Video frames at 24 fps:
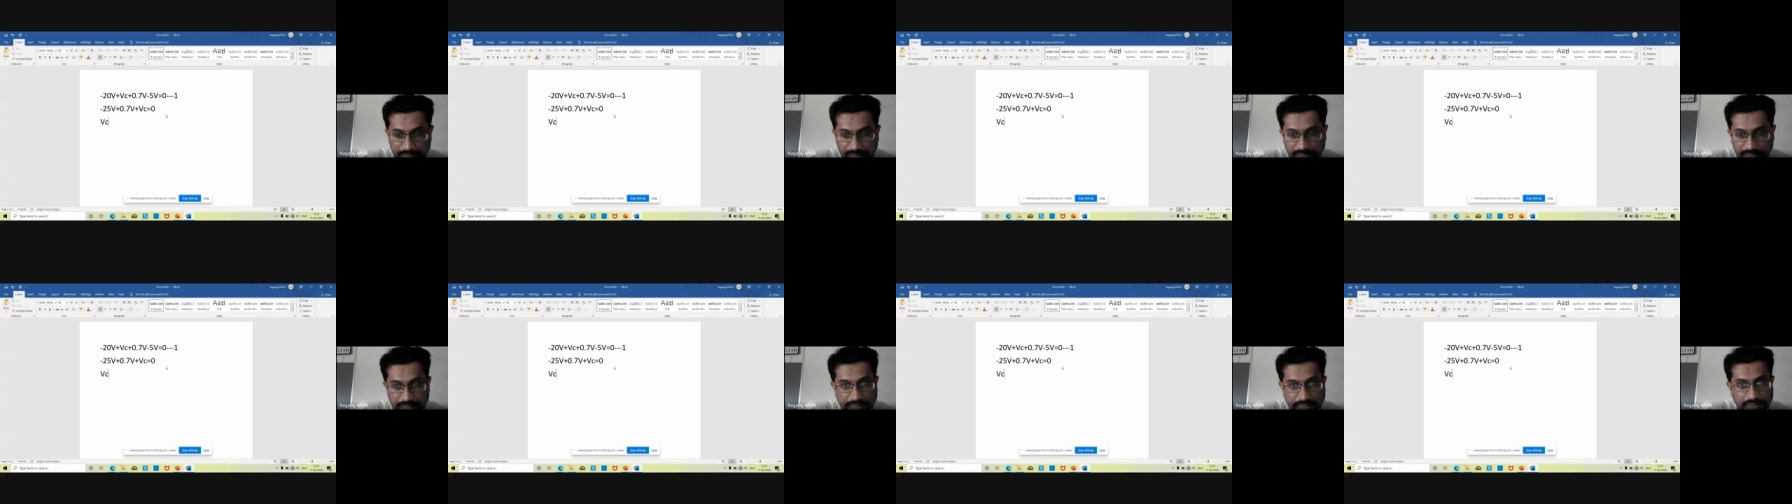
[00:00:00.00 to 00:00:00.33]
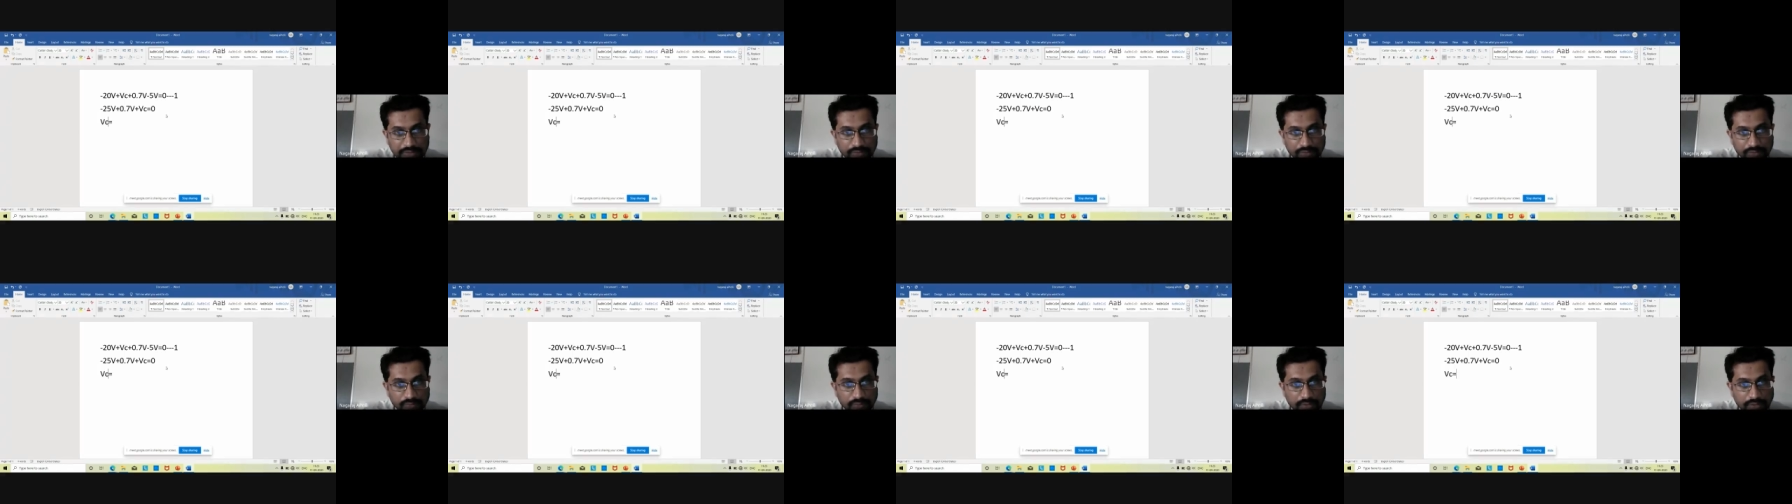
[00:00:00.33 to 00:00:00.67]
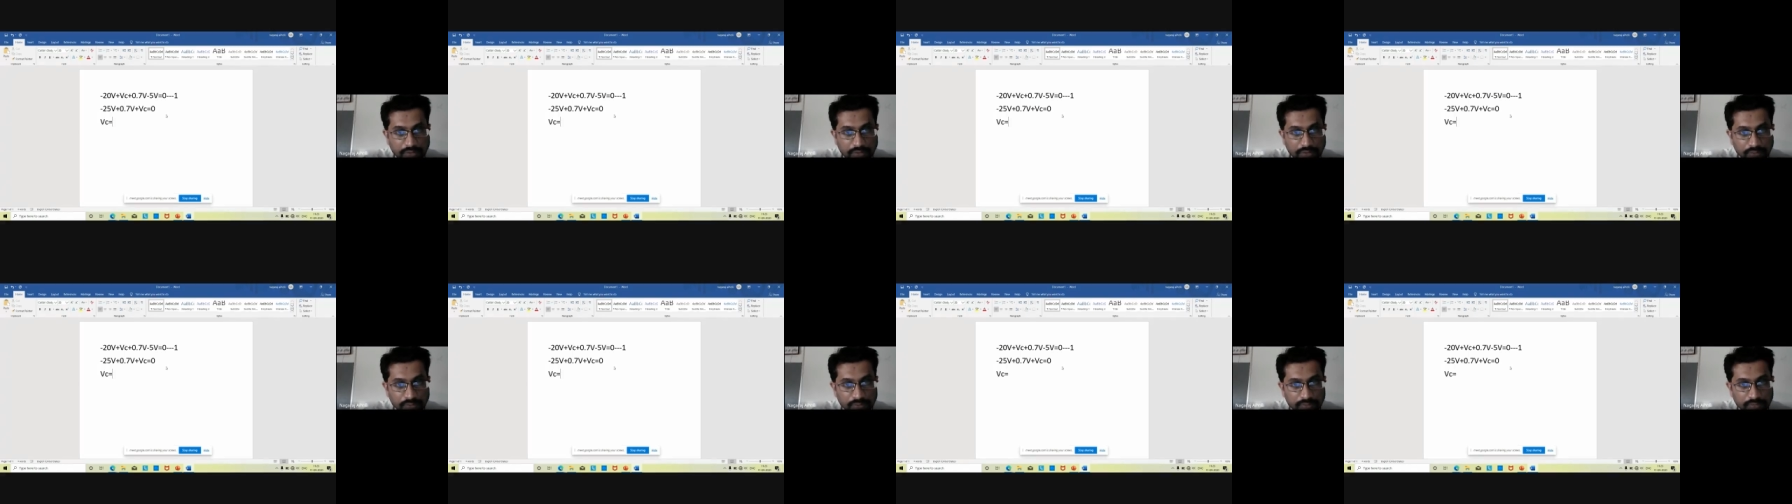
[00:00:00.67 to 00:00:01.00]
is equal
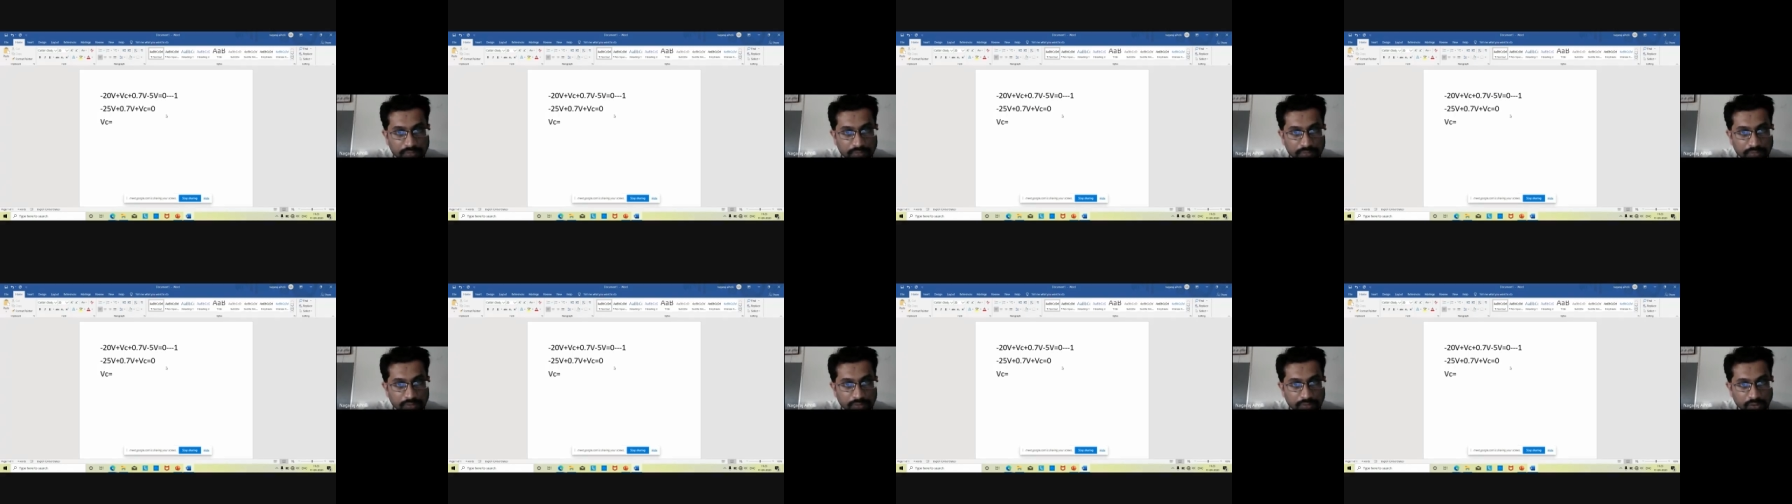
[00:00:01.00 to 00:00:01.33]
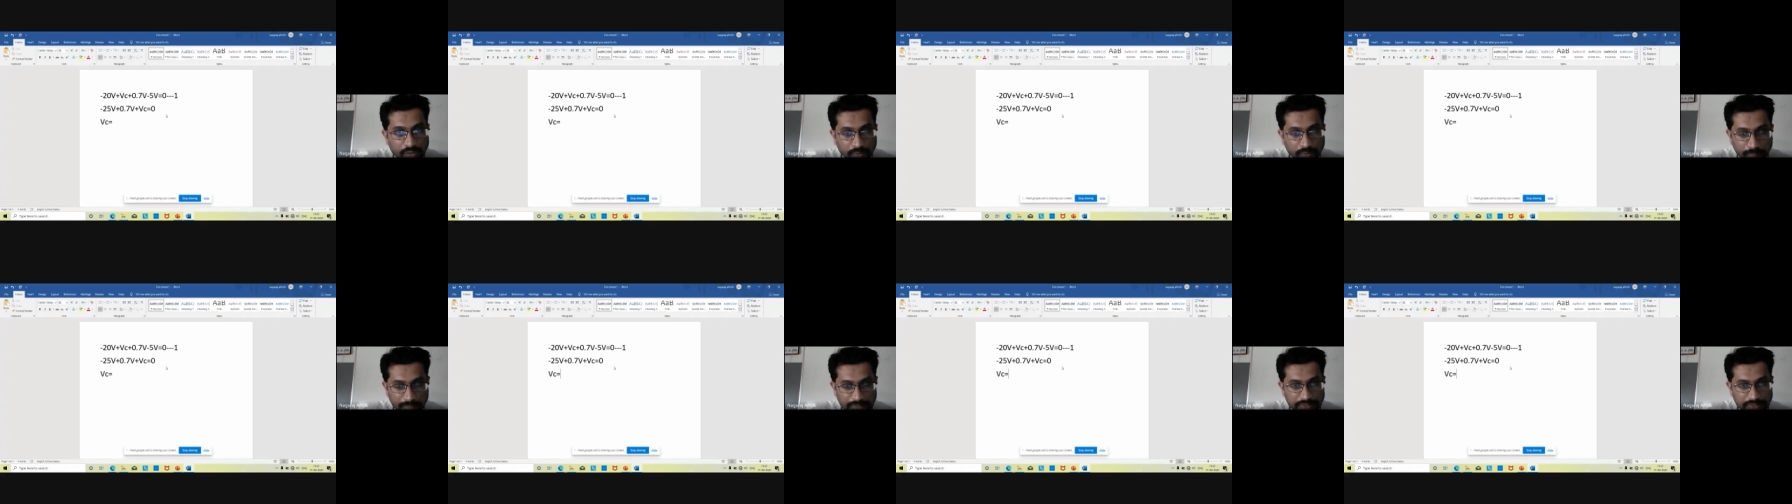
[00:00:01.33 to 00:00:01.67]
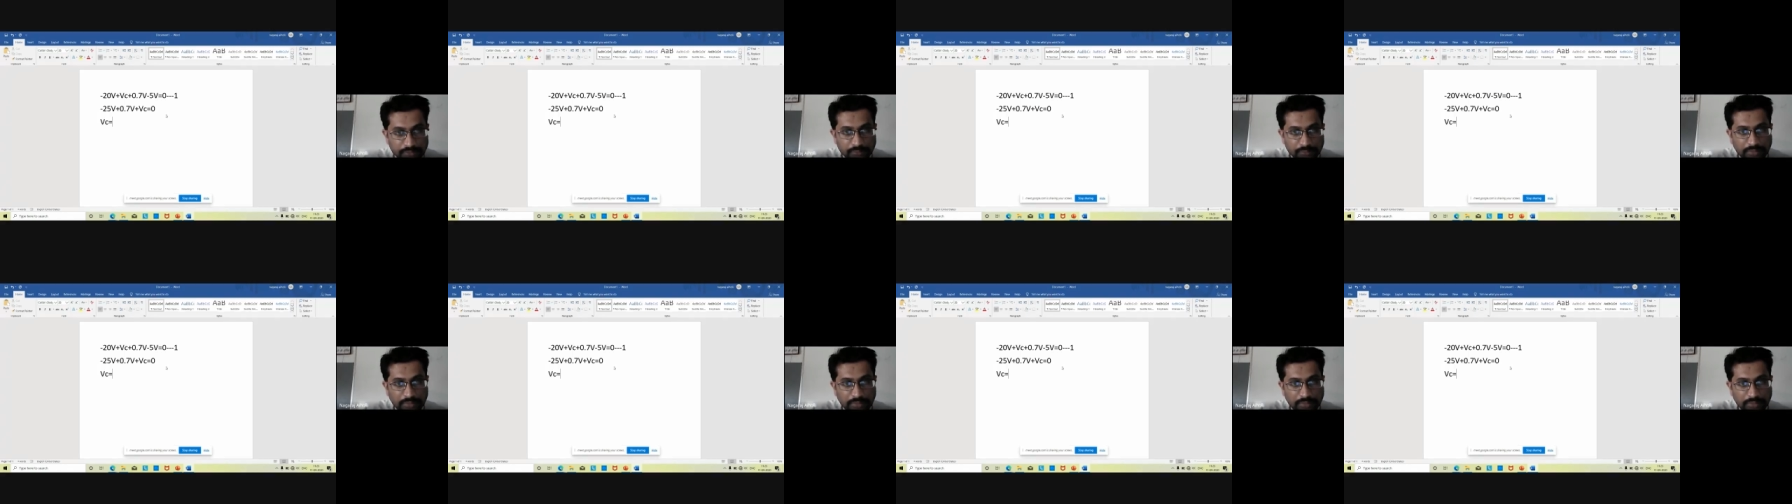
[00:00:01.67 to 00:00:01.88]
to how much?